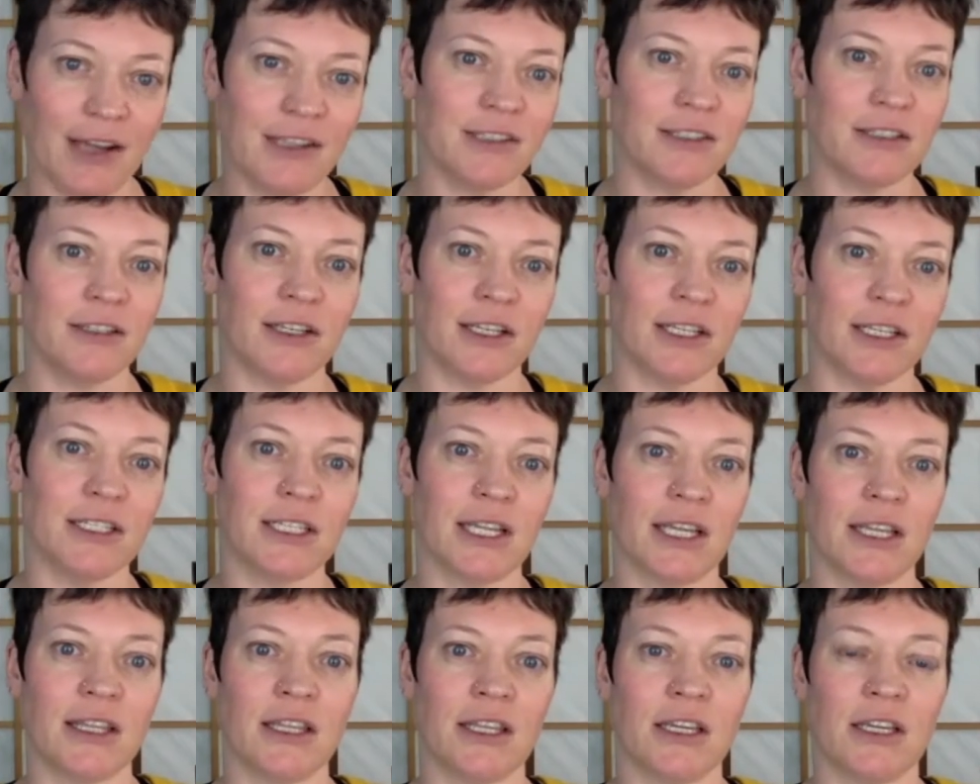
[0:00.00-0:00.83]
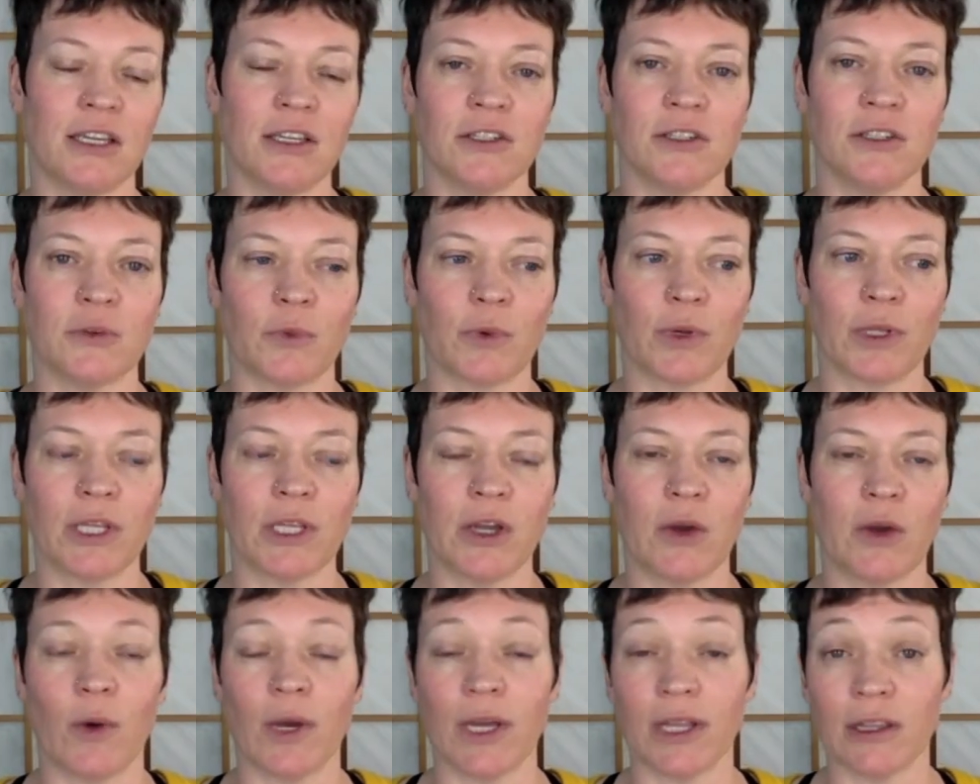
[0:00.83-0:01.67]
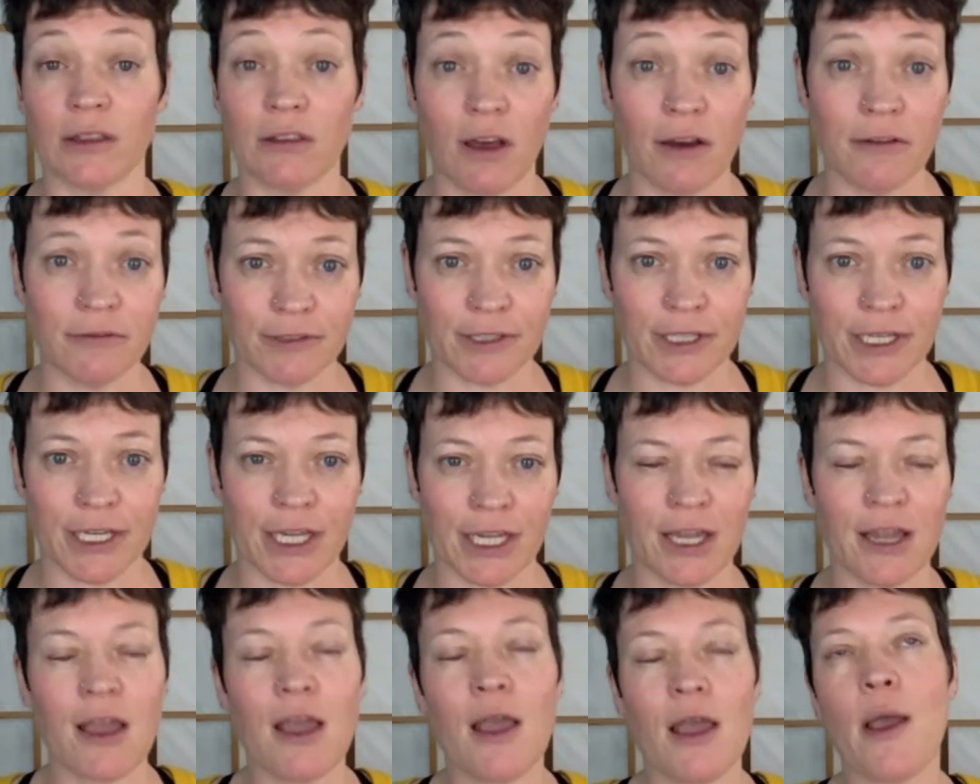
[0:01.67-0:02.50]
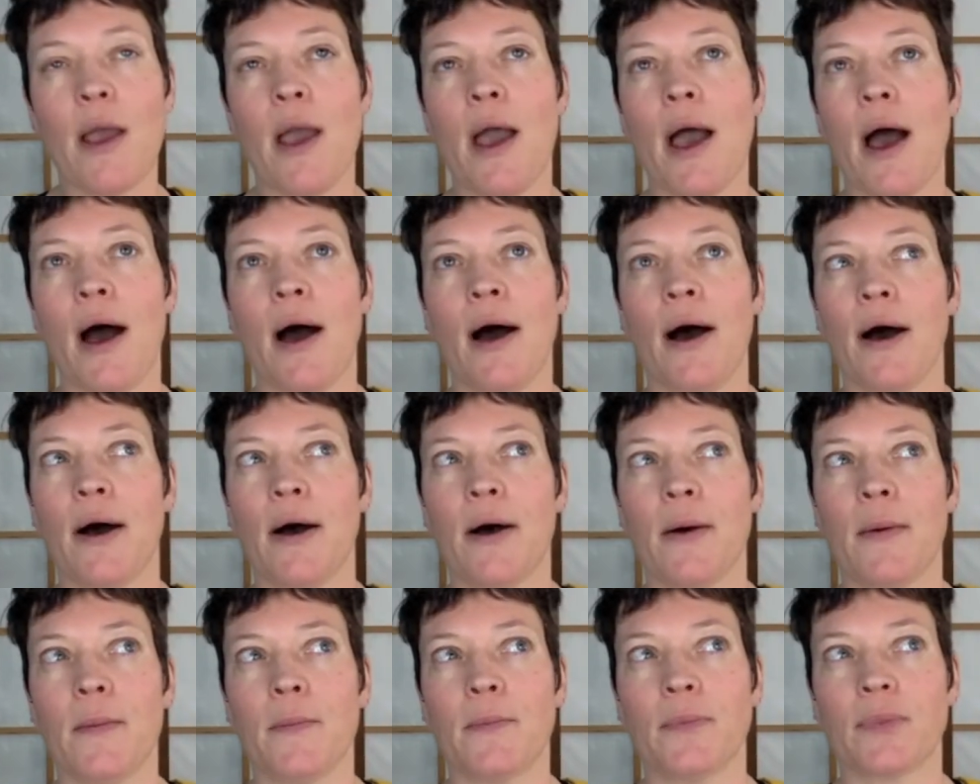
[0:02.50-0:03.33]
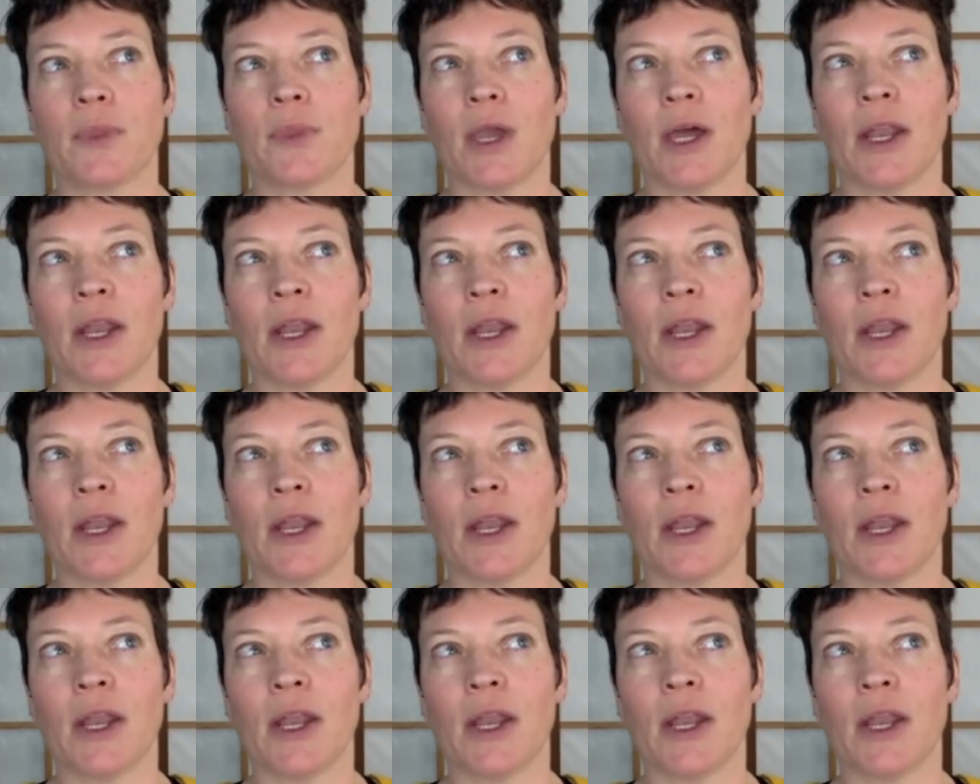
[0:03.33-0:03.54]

excellence i think is really quite lovely um,